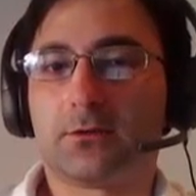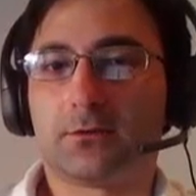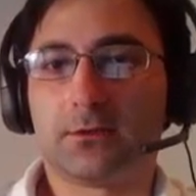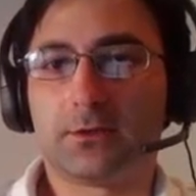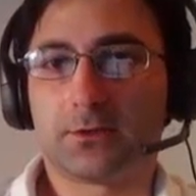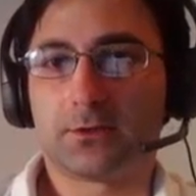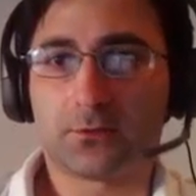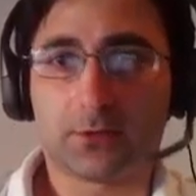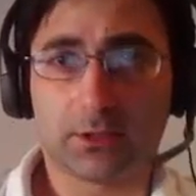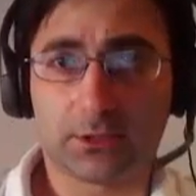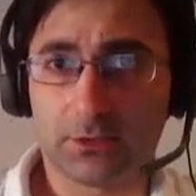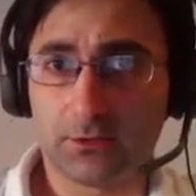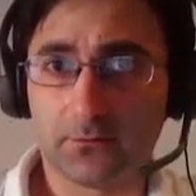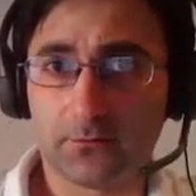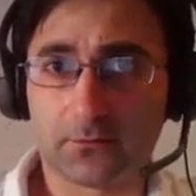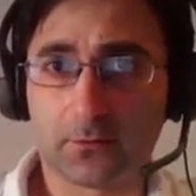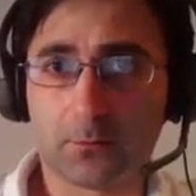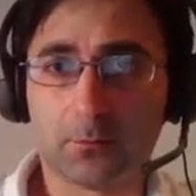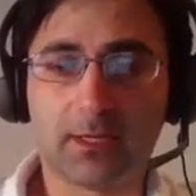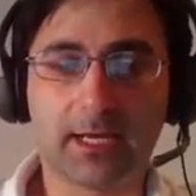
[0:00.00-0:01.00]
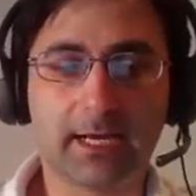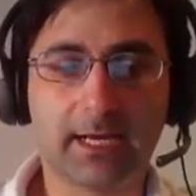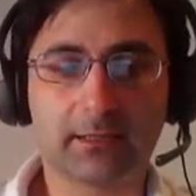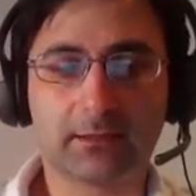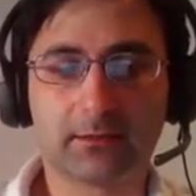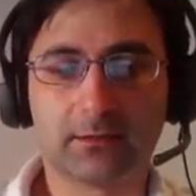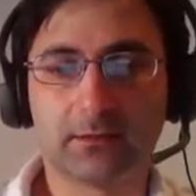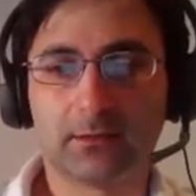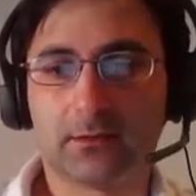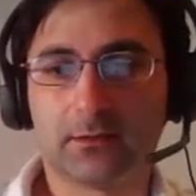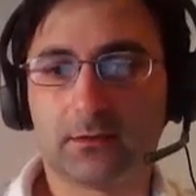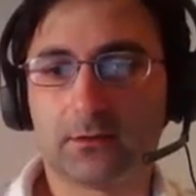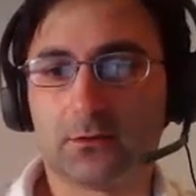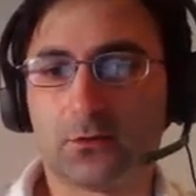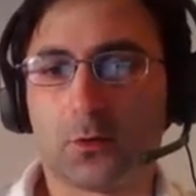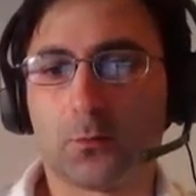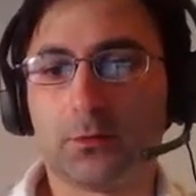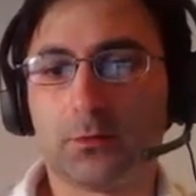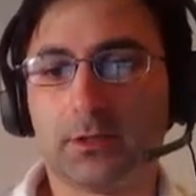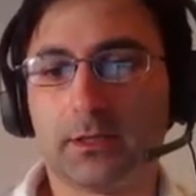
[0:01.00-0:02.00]
a tragedy for black.
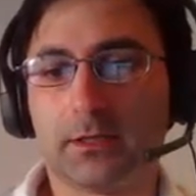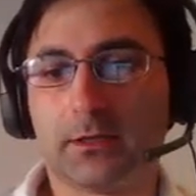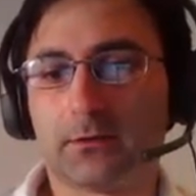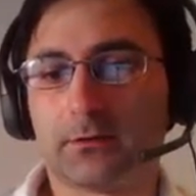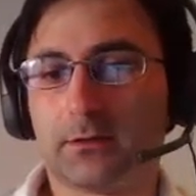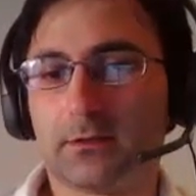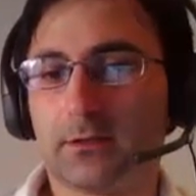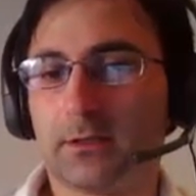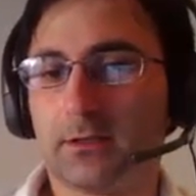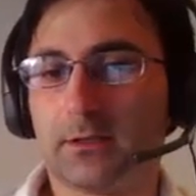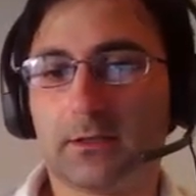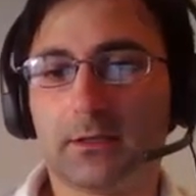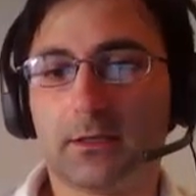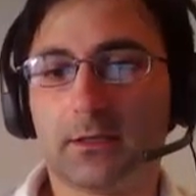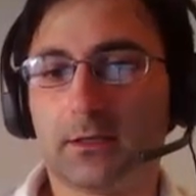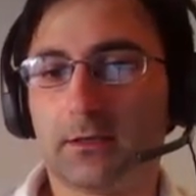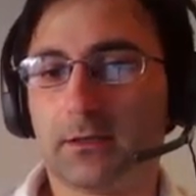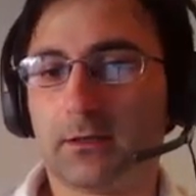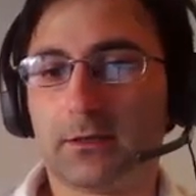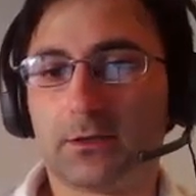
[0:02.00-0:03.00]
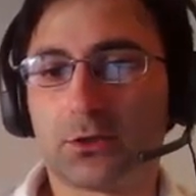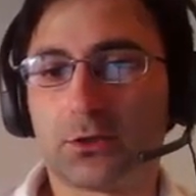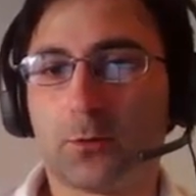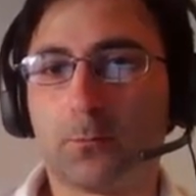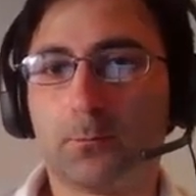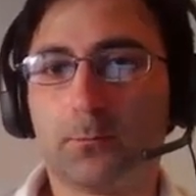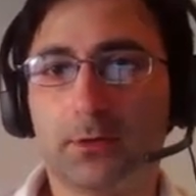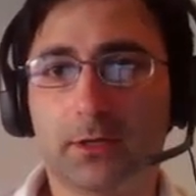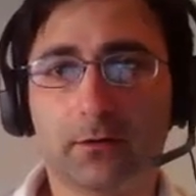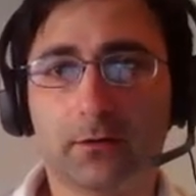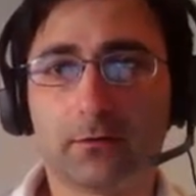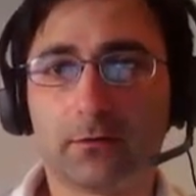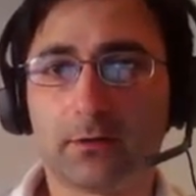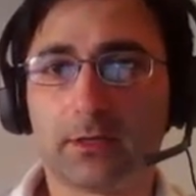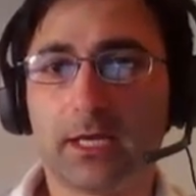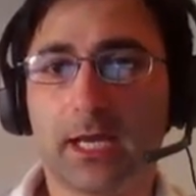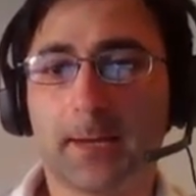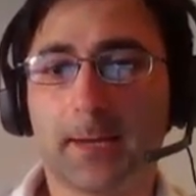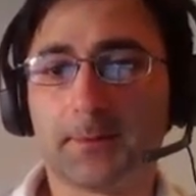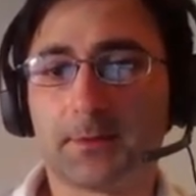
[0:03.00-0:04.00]
Normally in the top player
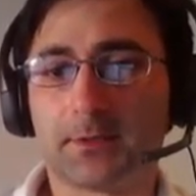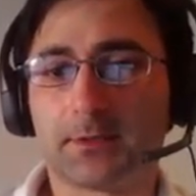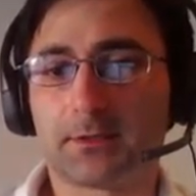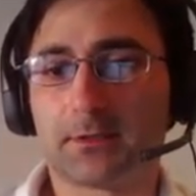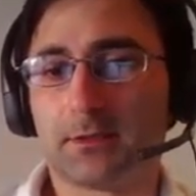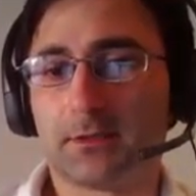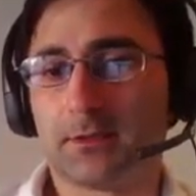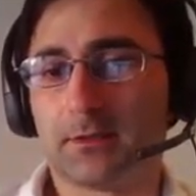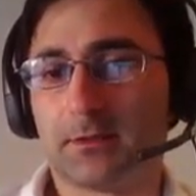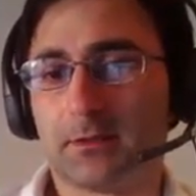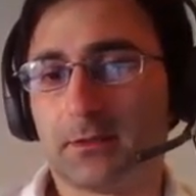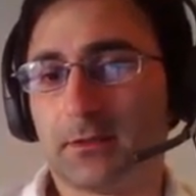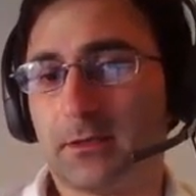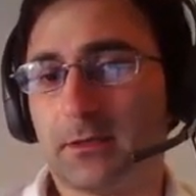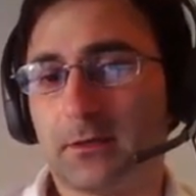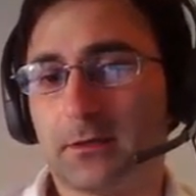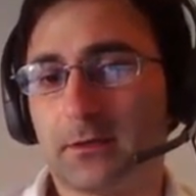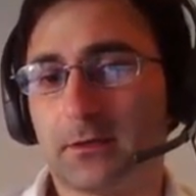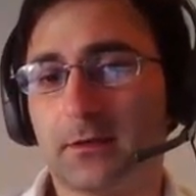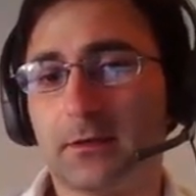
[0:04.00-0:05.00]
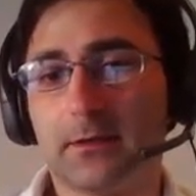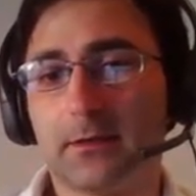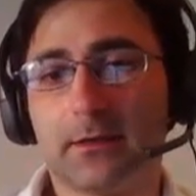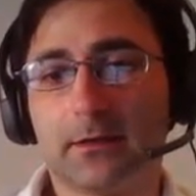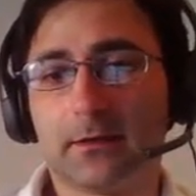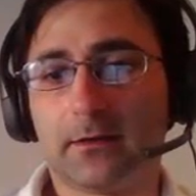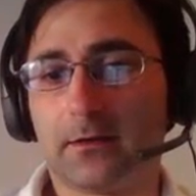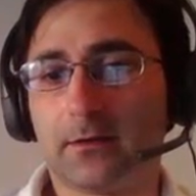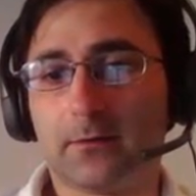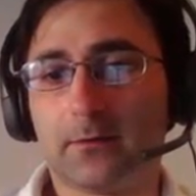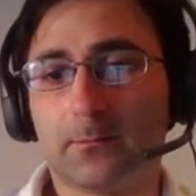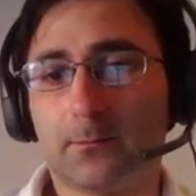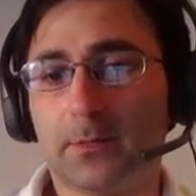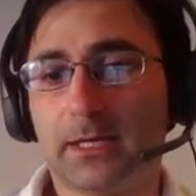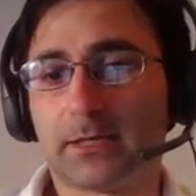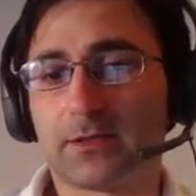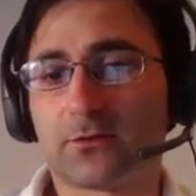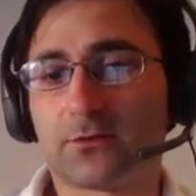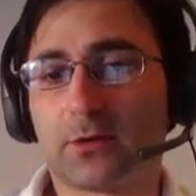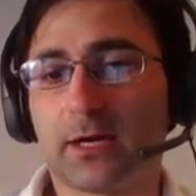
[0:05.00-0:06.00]
games here,
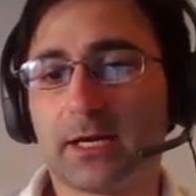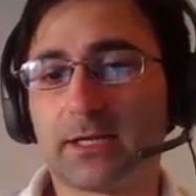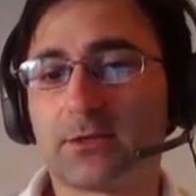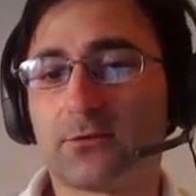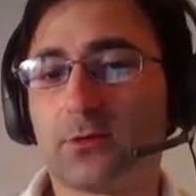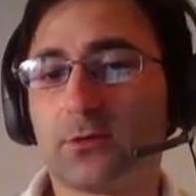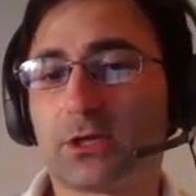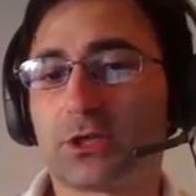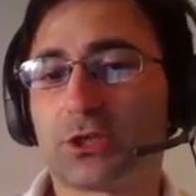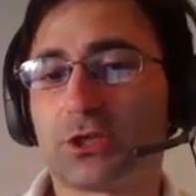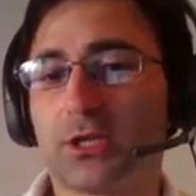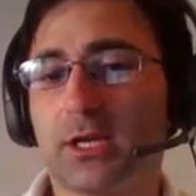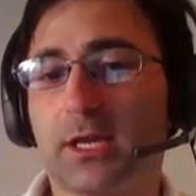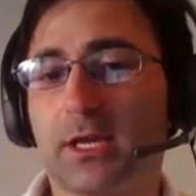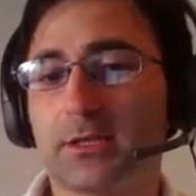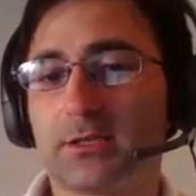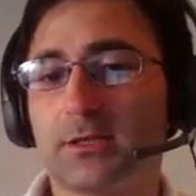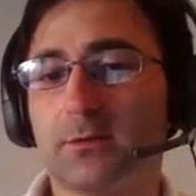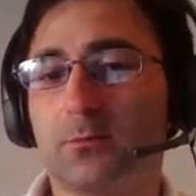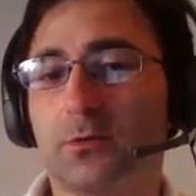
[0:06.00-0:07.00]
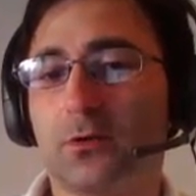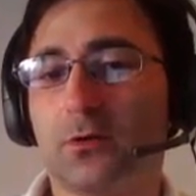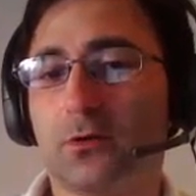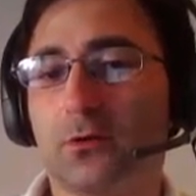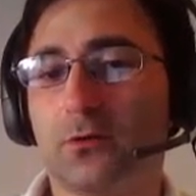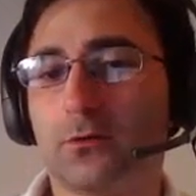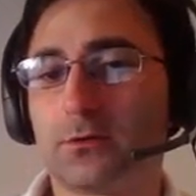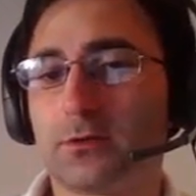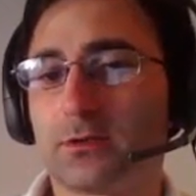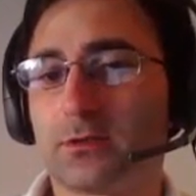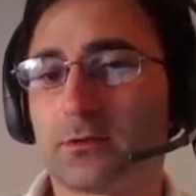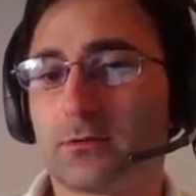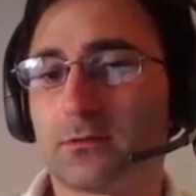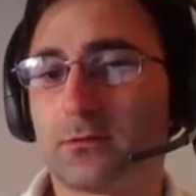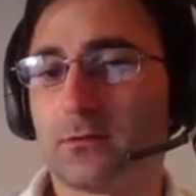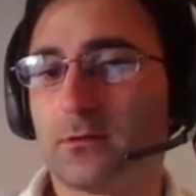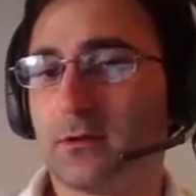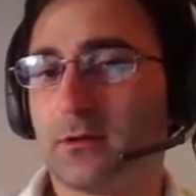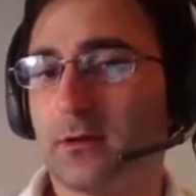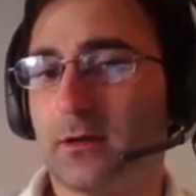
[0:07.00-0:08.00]
black tries to exchange the pawns,
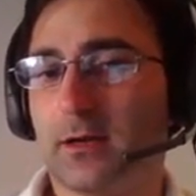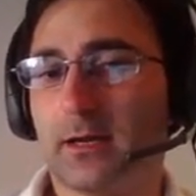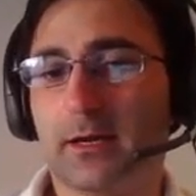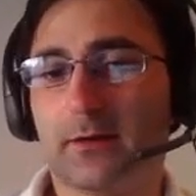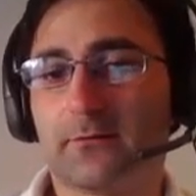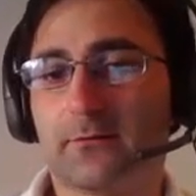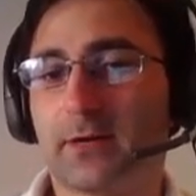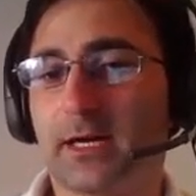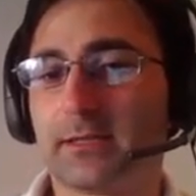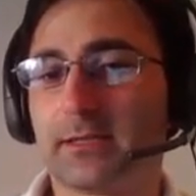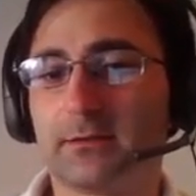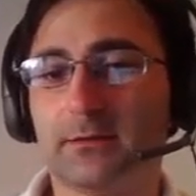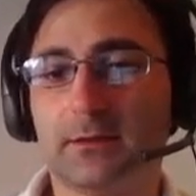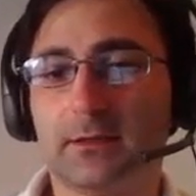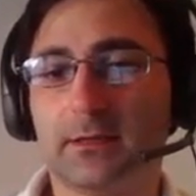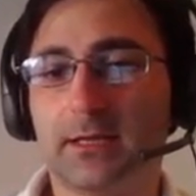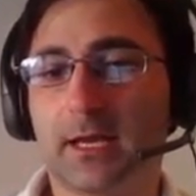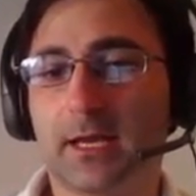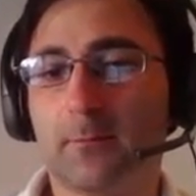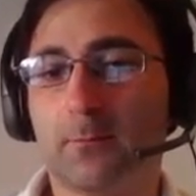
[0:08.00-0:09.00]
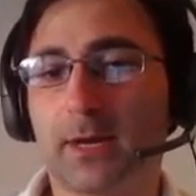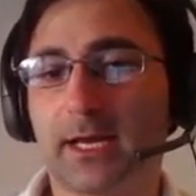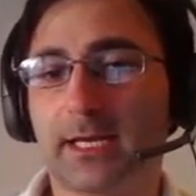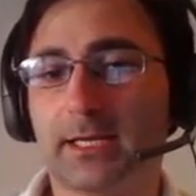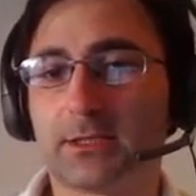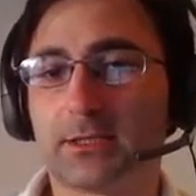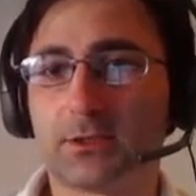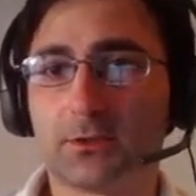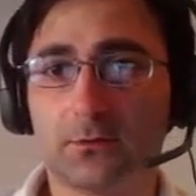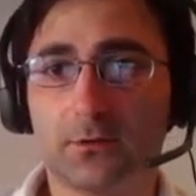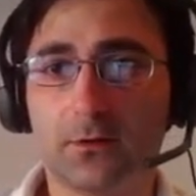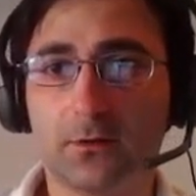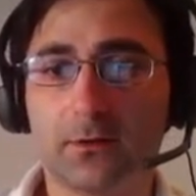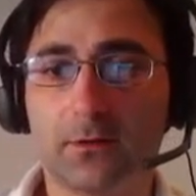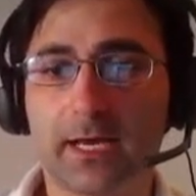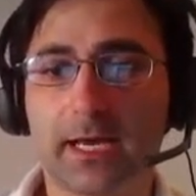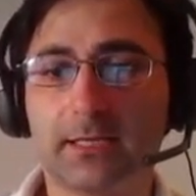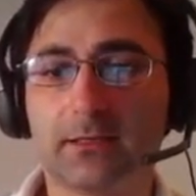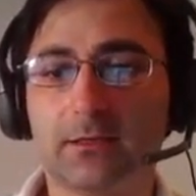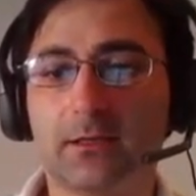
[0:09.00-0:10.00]
and finally they managed to do
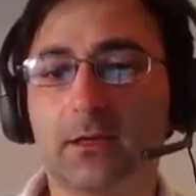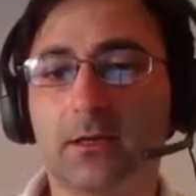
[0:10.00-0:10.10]
that.